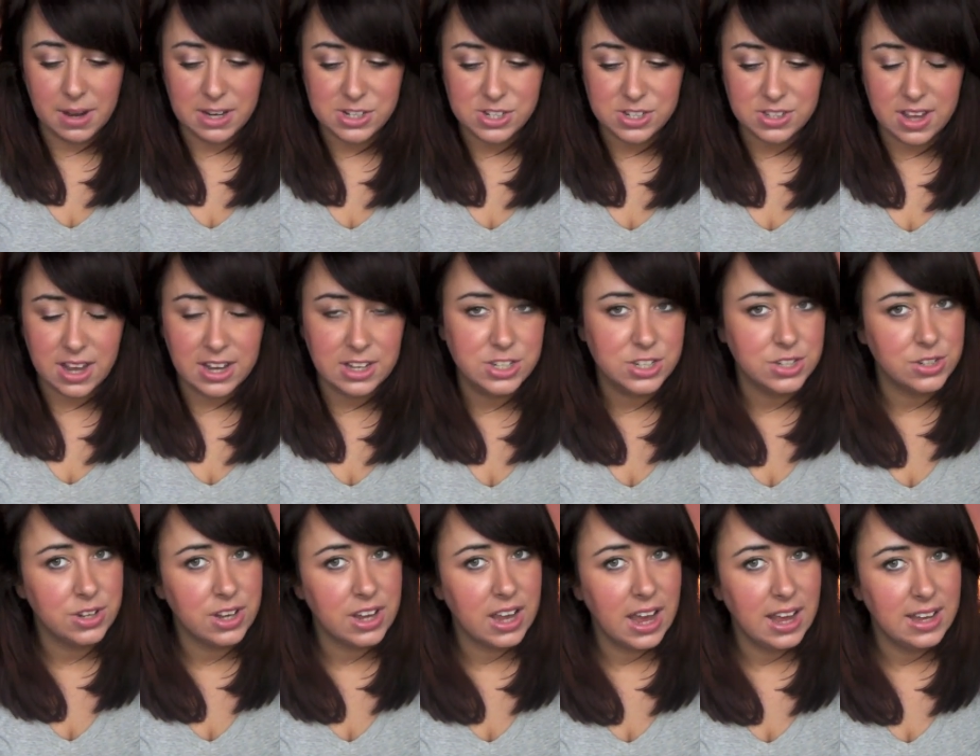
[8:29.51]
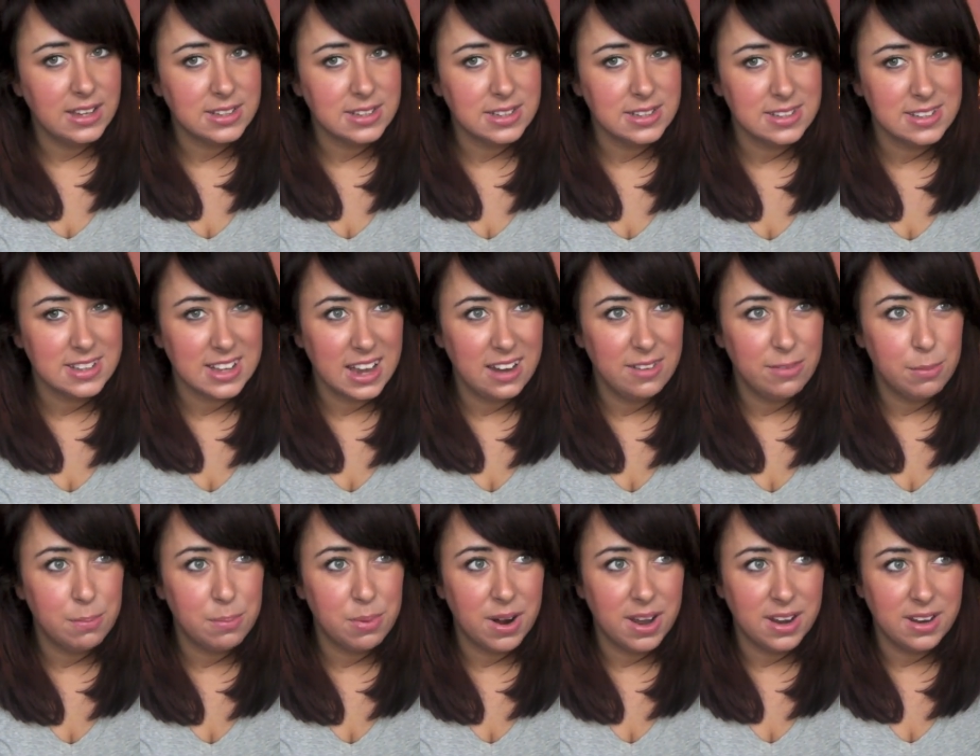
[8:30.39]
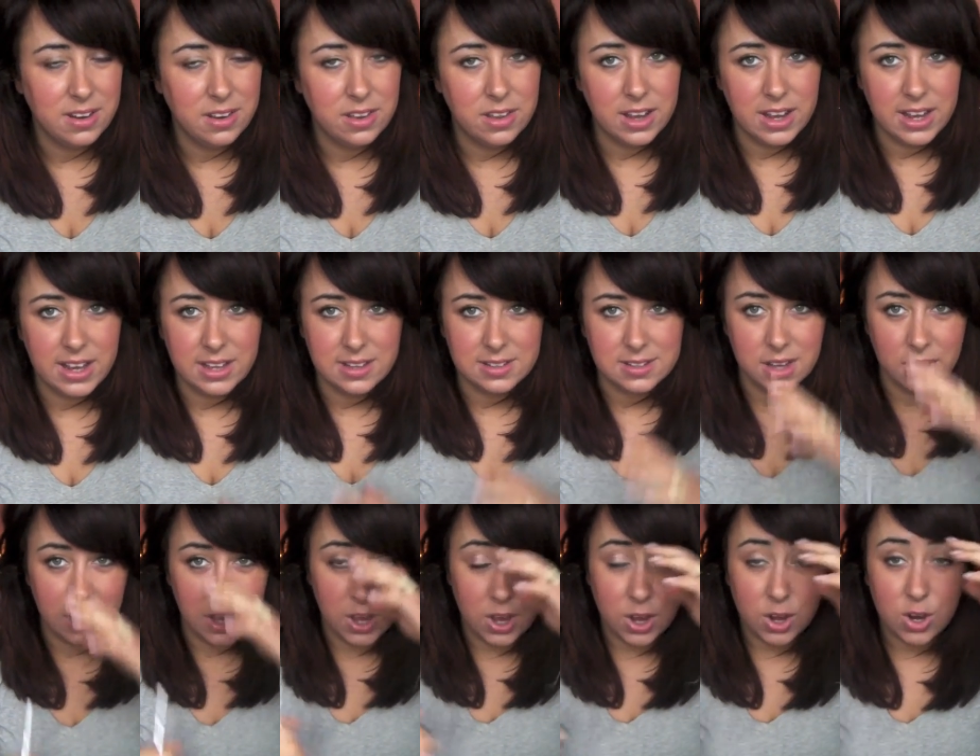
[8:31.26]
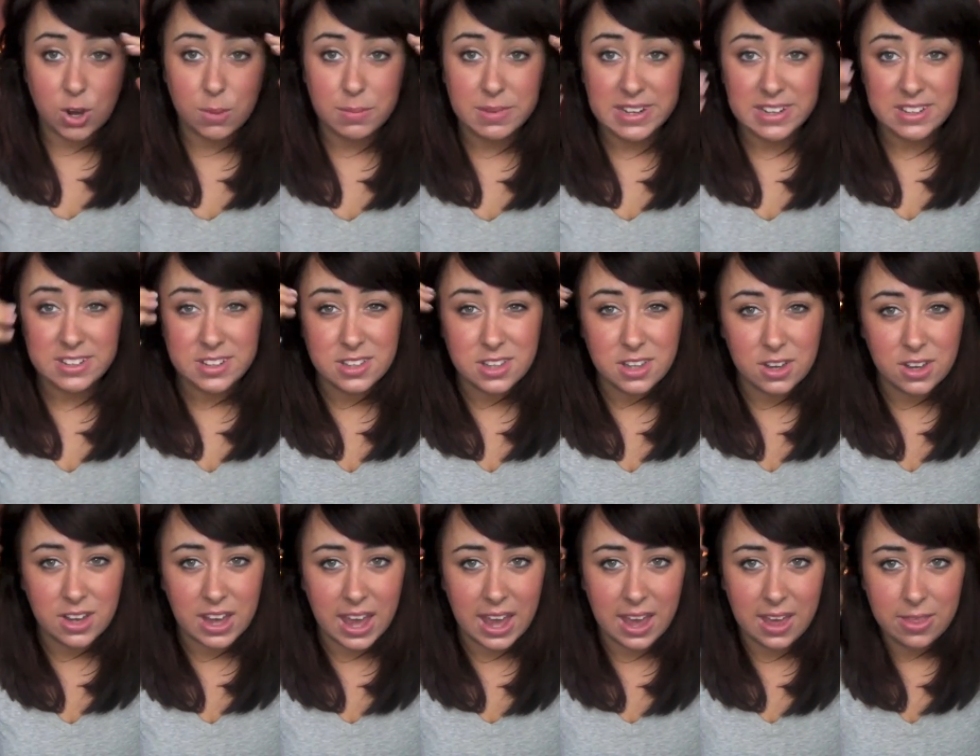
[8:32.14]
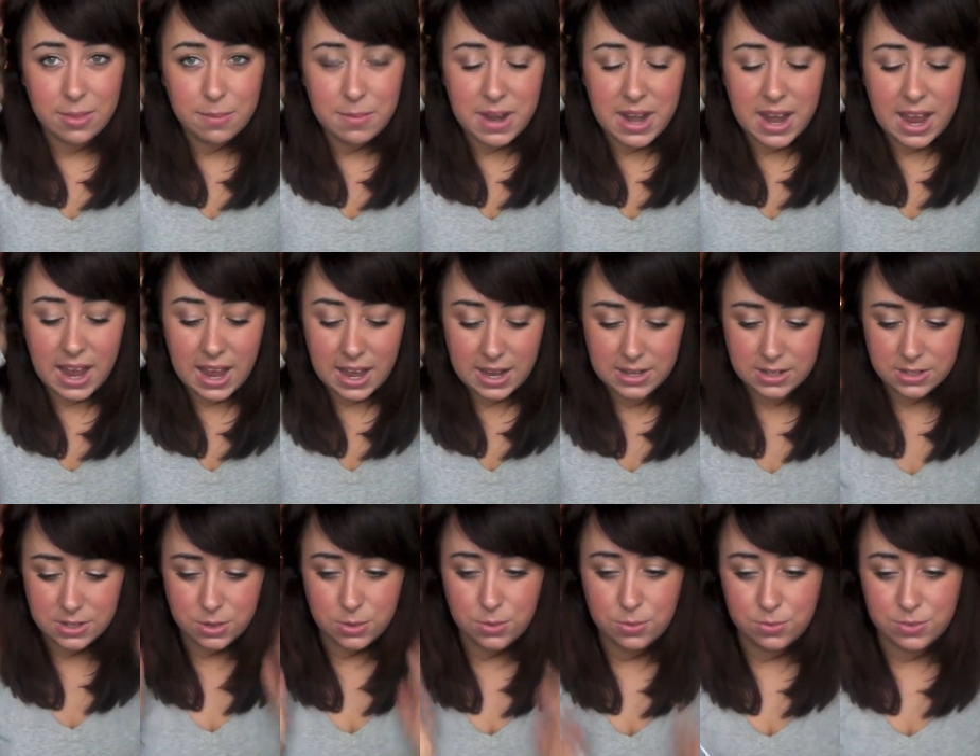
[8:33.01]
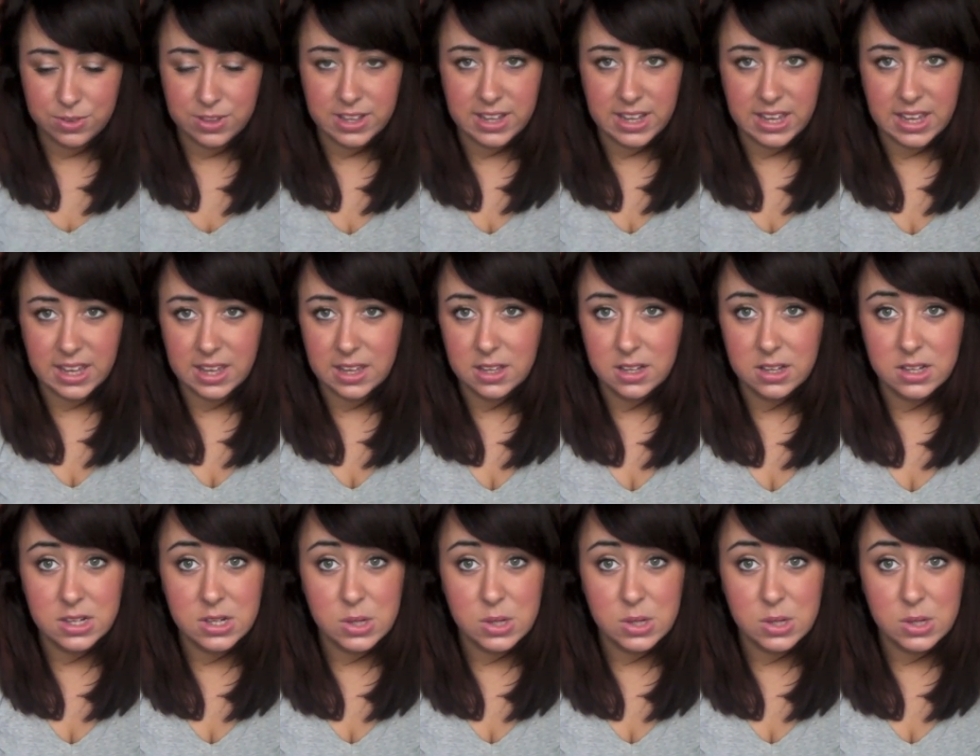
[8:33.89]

I just thought I'd show you guys because it's kind of a brand that is coming into the UK at the minute and hopefully